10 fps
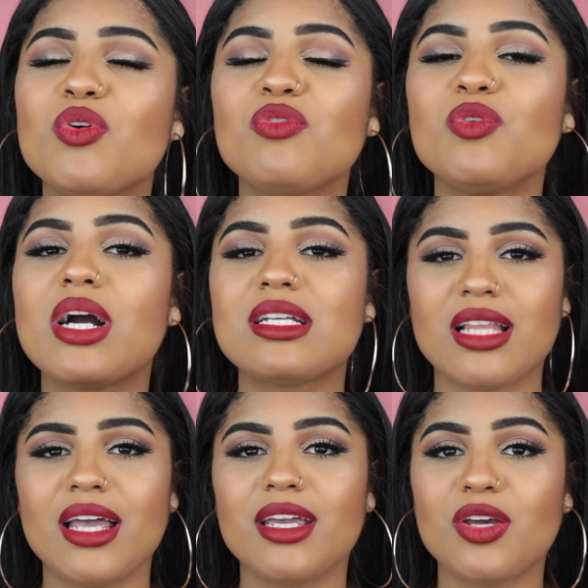me know if you guys
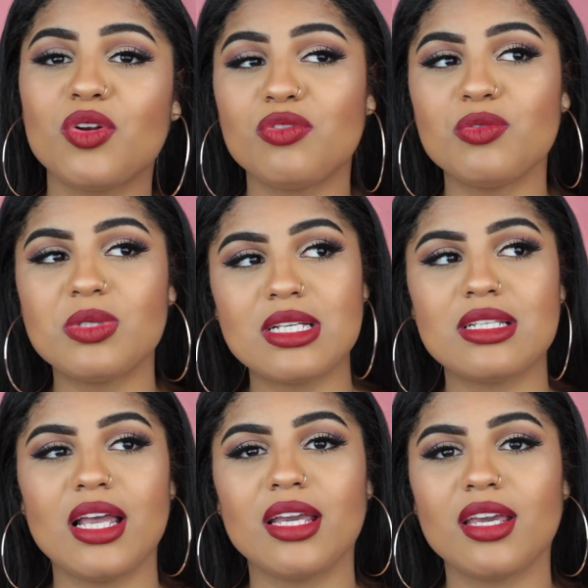like it or if you
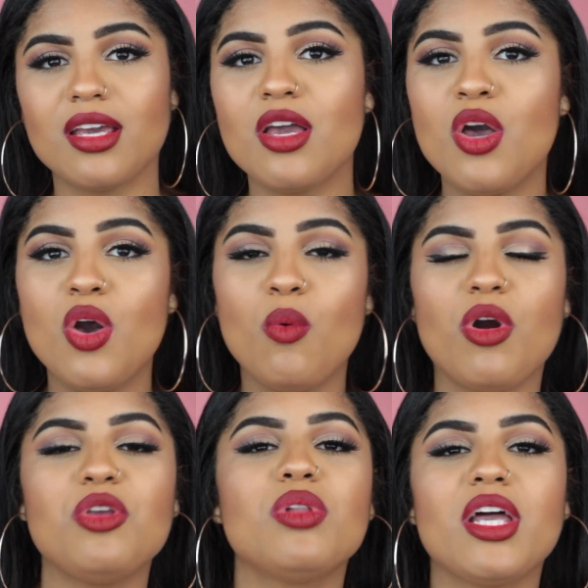dislike it,
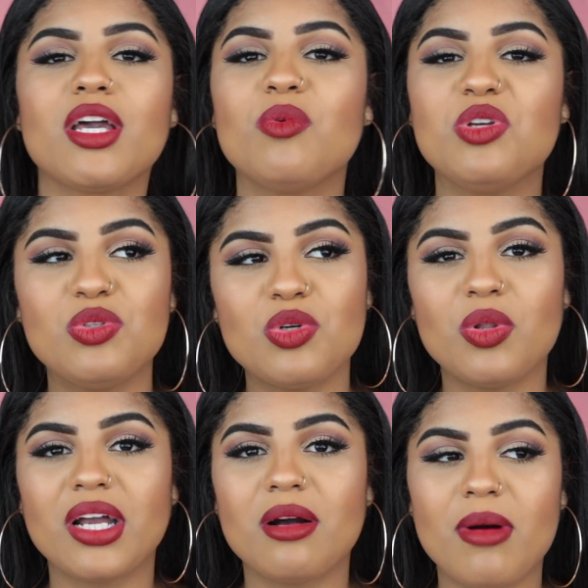what you like and what you
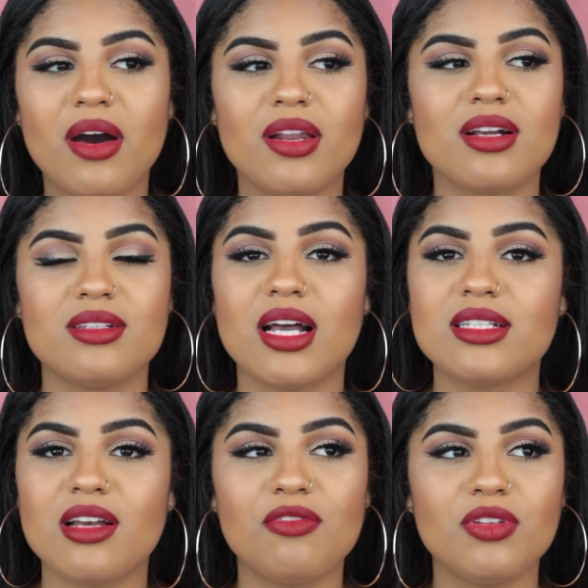don't like about it, because I
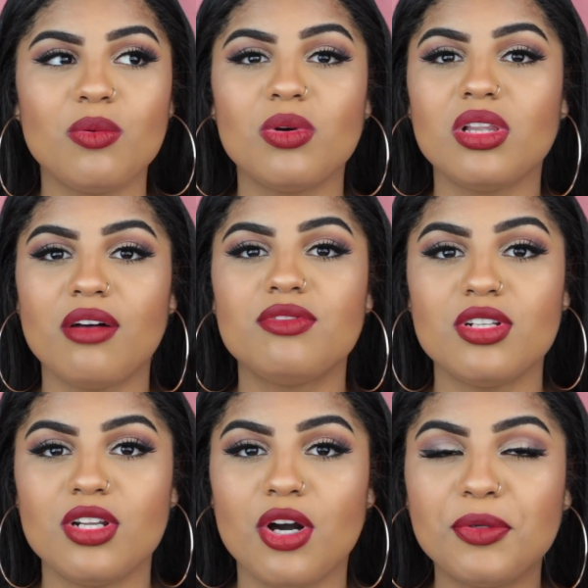definitely would love
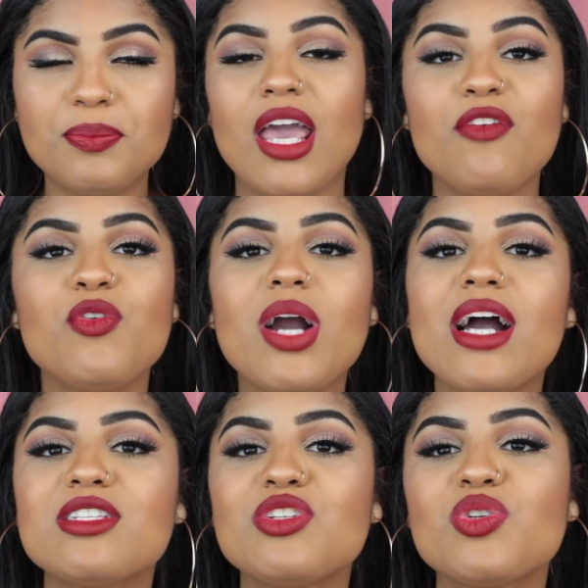to know. If you
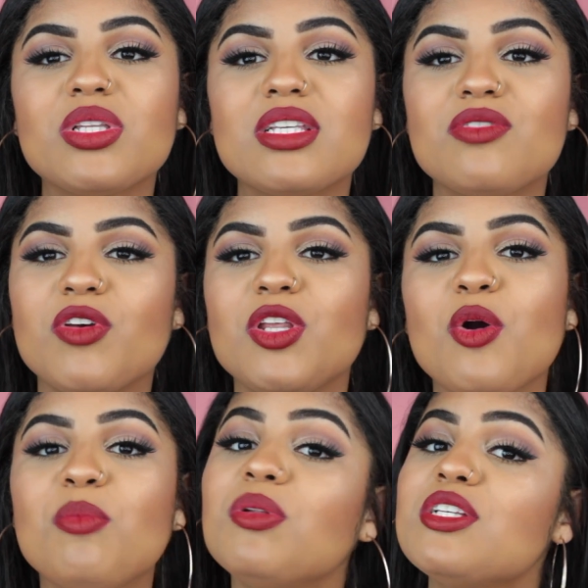guys enjoyed this
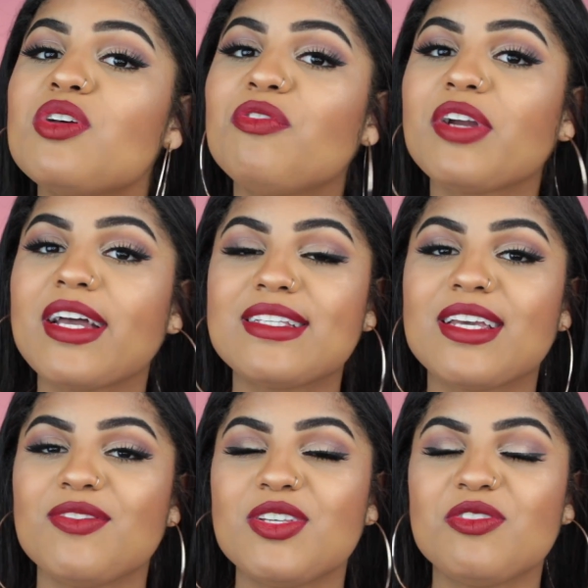video, please don't forget to
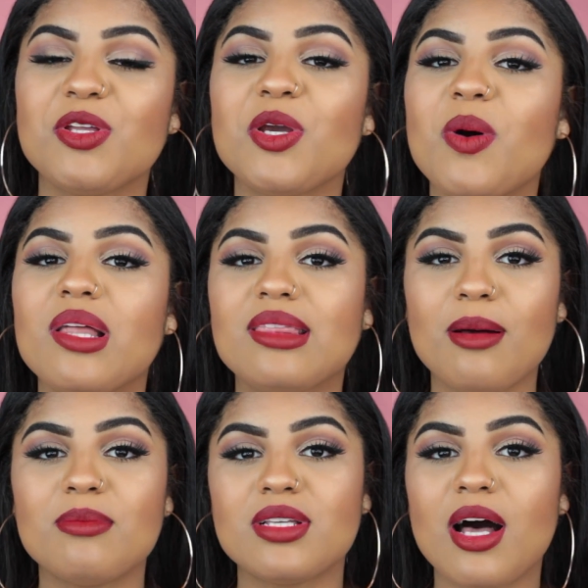give this video a
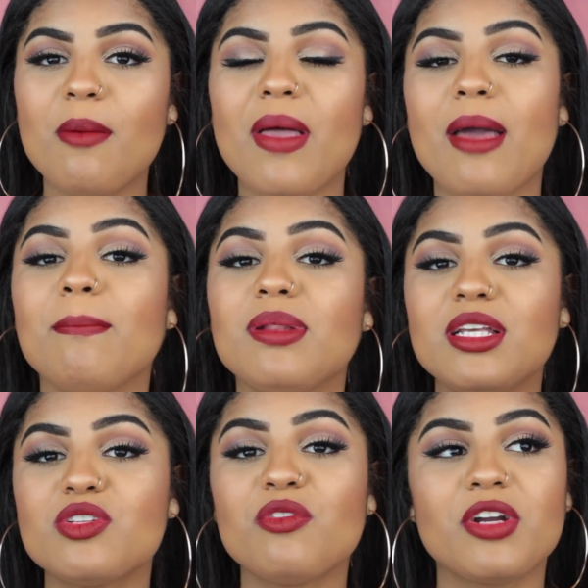thumbs up, and
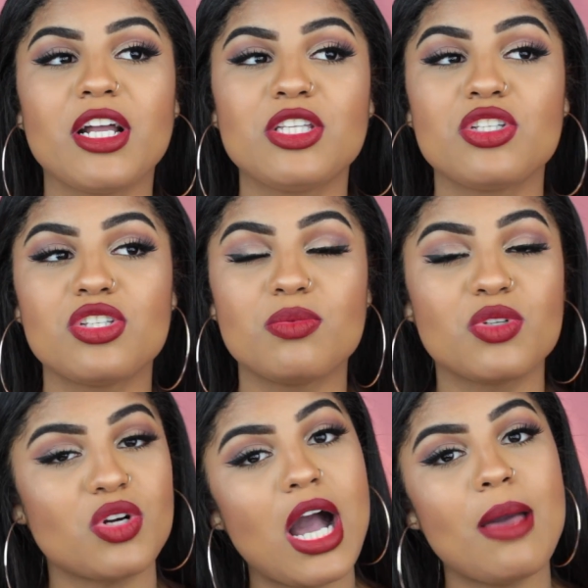please don't forget to
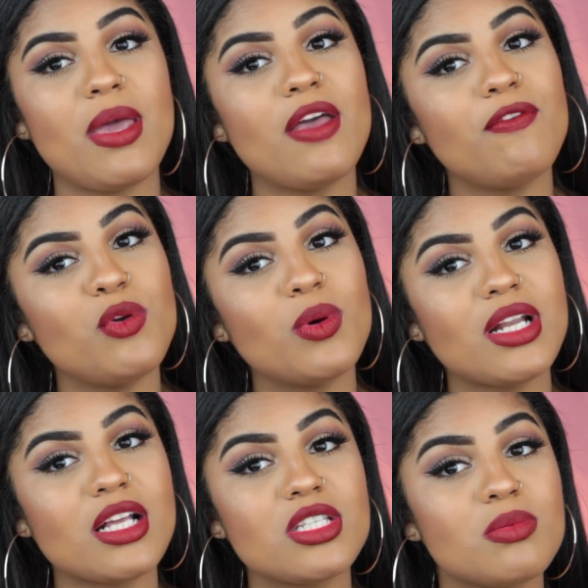subscribe if you are
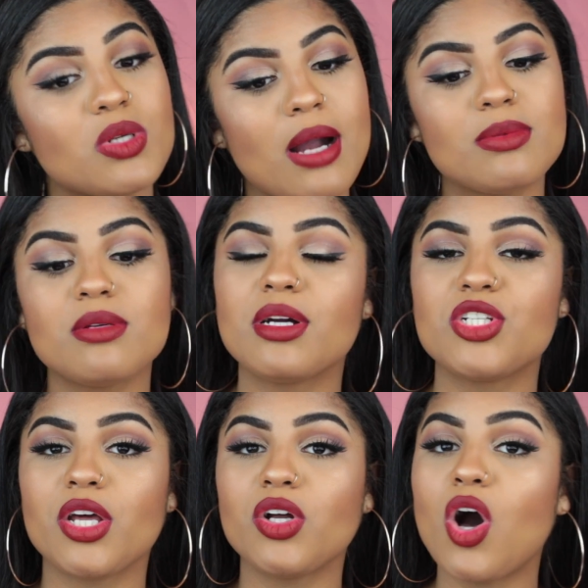not subscribed to my
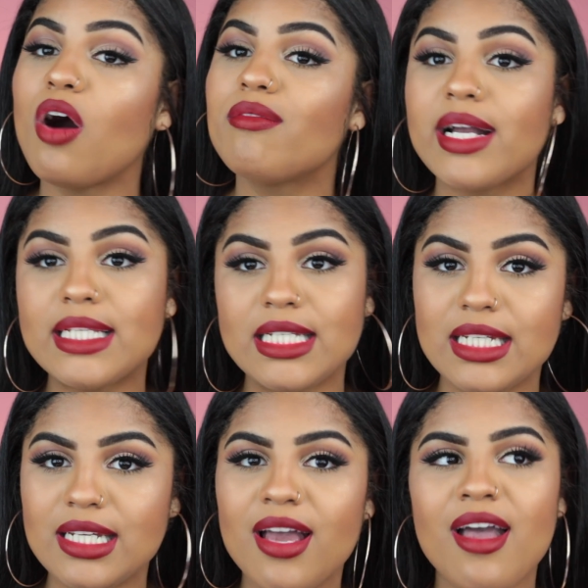channel already.